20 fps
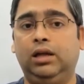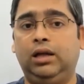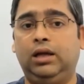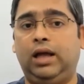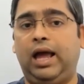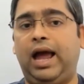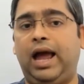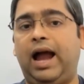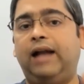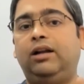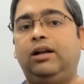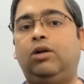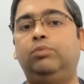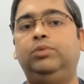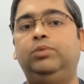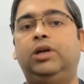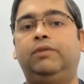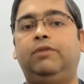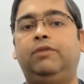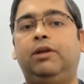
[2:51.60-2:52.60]
Add
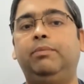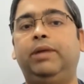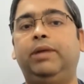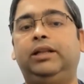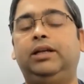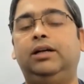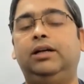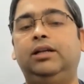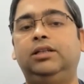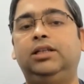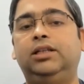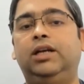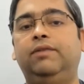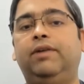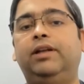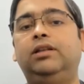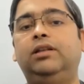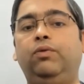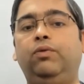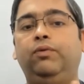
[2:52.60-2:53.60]
observer method is
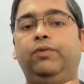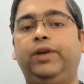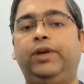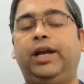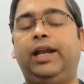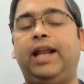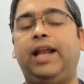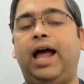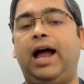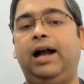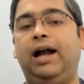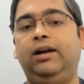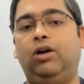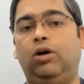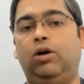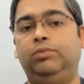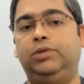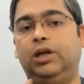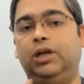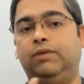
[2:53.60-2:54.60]
given. We can add
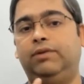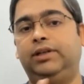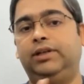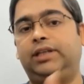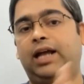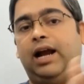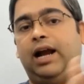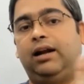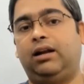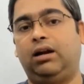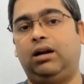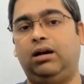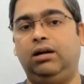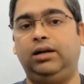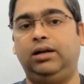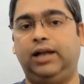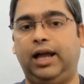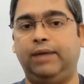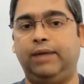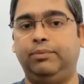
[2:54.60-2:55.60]
observers at
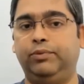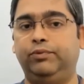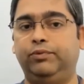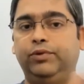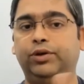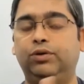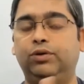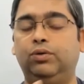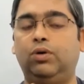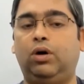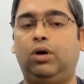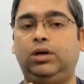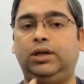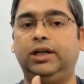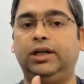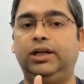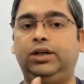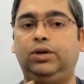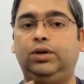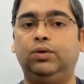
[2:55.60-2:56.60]
runtime. We do not
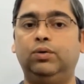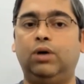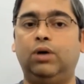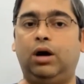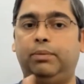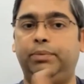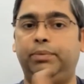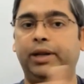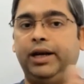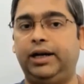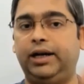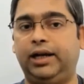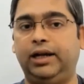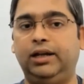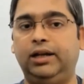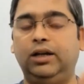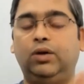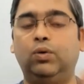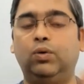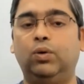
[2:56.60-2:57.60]
need to update
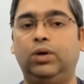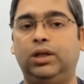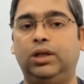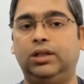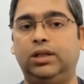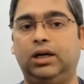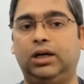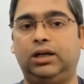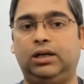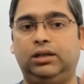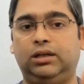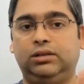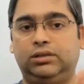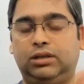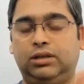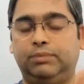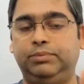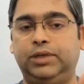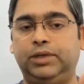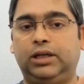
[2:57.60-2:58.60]
any code in the
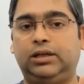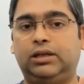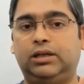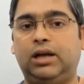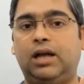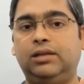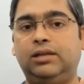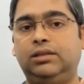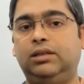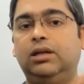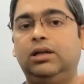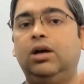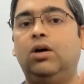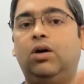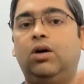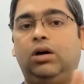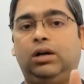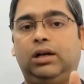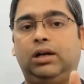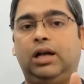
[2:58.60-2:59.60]
subject class
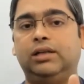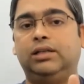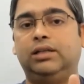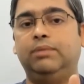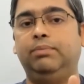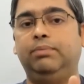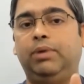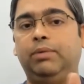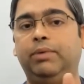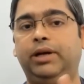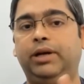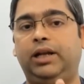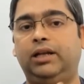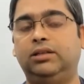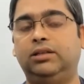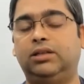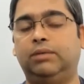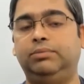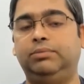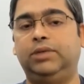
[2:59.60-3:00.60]
or class implementing
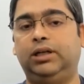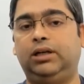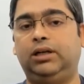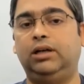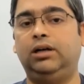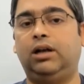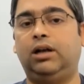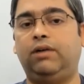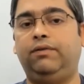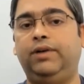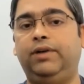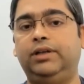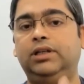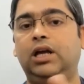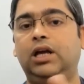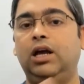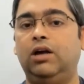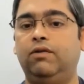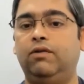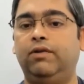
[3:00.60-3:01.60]
subject interface
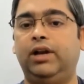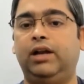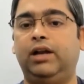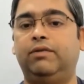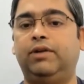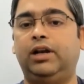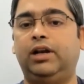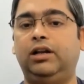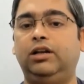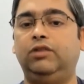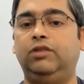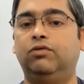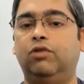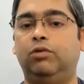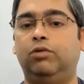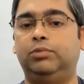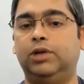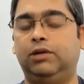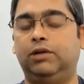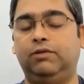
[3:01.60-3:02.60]
whenever a new
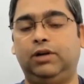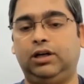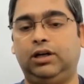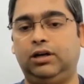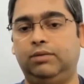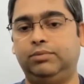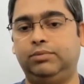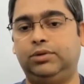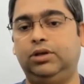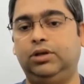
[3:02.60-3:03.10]
observer comes.